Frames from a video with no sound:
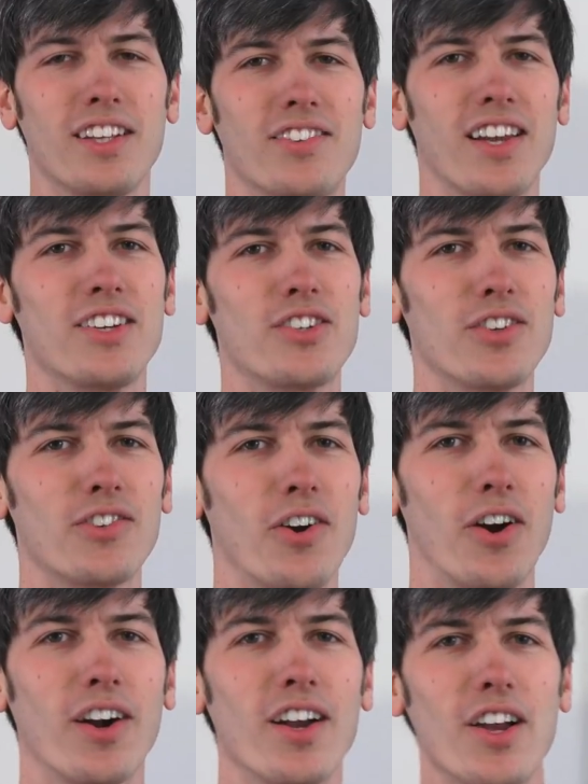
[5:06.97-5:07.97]
these engines
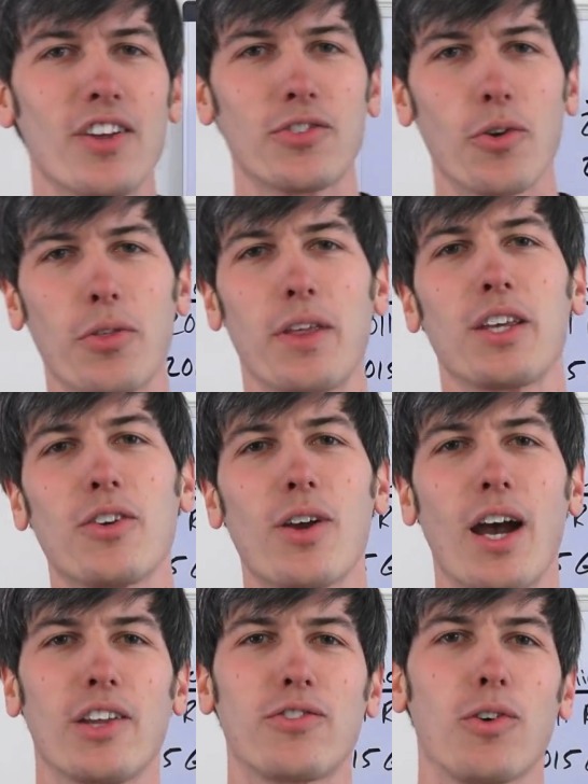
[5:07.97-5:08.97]
are. So thank you
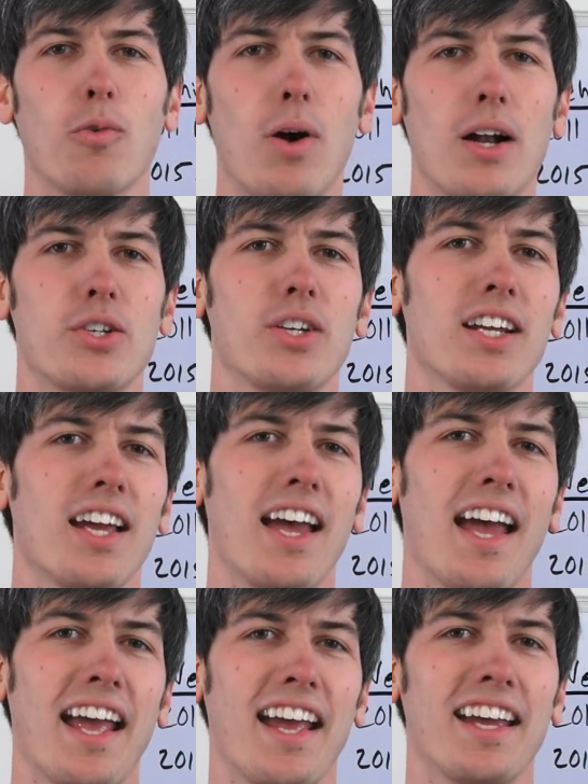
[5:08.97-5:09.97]
guys for watching,
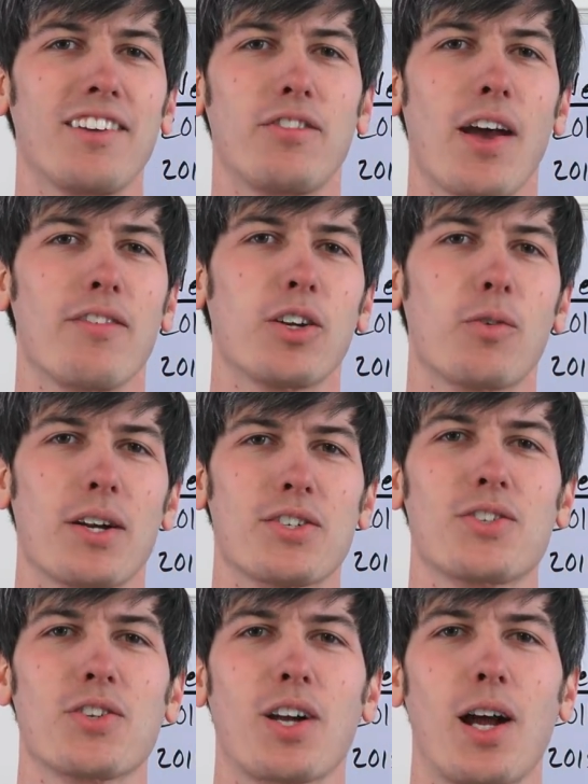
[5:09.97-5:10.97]
and if you have any
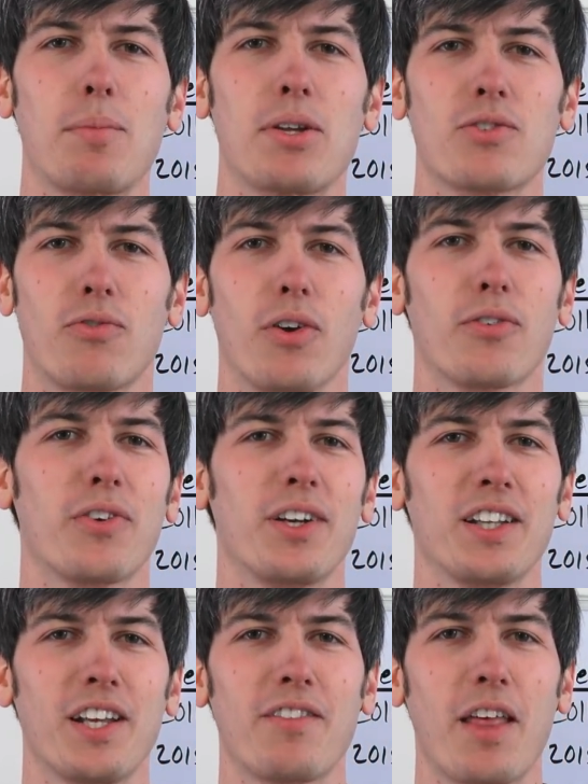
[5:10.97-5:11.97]
questions or comments, feel free
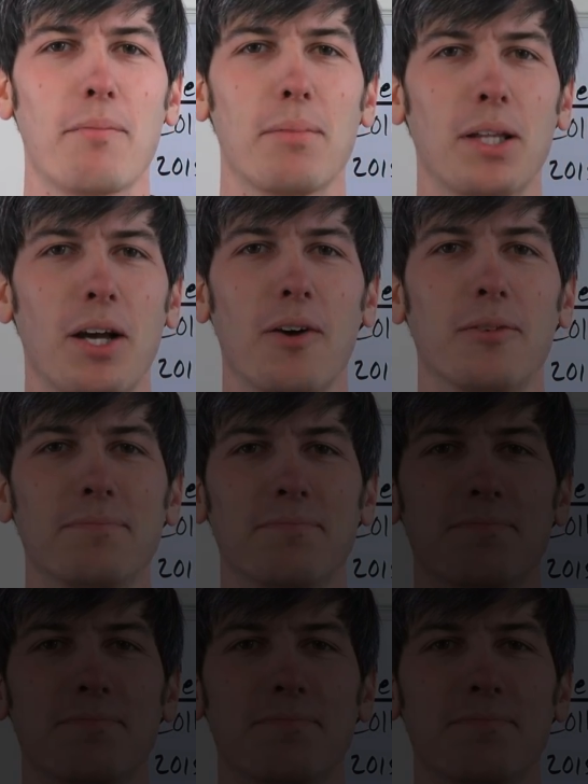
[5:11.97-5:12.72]
to leave them below.